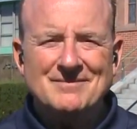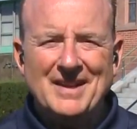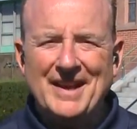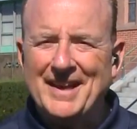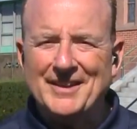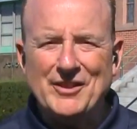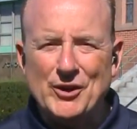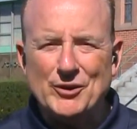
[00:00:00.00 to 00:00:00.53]

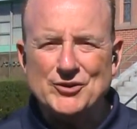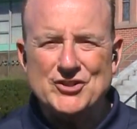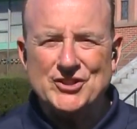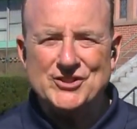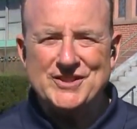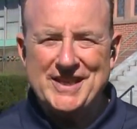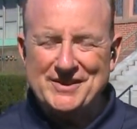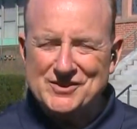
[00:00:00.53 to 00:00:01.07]
And they're
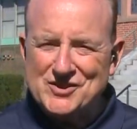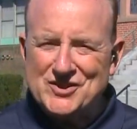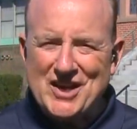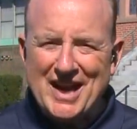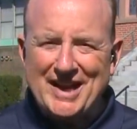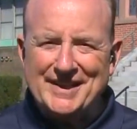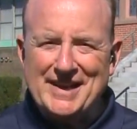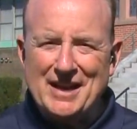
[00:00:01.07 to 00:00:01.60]
just
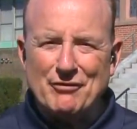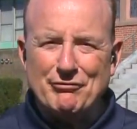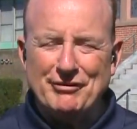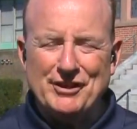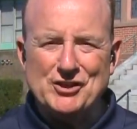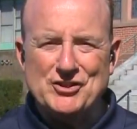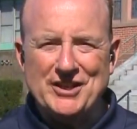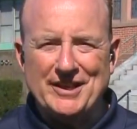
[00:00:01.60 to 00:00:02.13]
inside now,
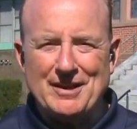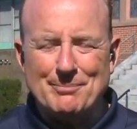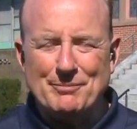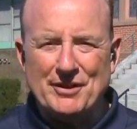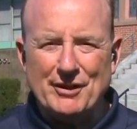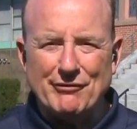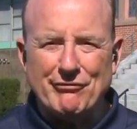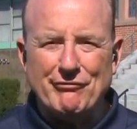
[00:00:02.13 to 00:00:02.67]
finishing
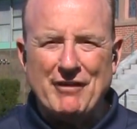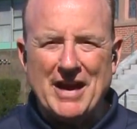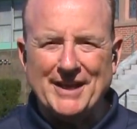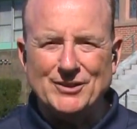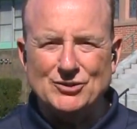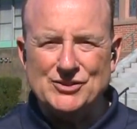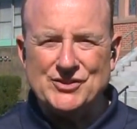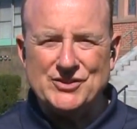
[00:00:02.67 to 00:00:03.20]
up their
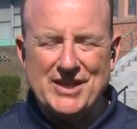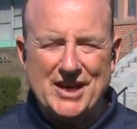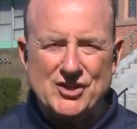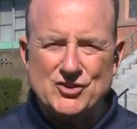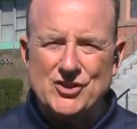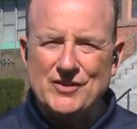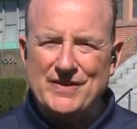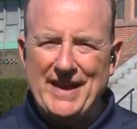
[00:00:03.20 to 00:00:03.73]
final
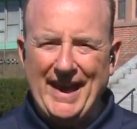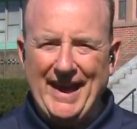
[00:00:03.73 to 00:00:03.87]
station.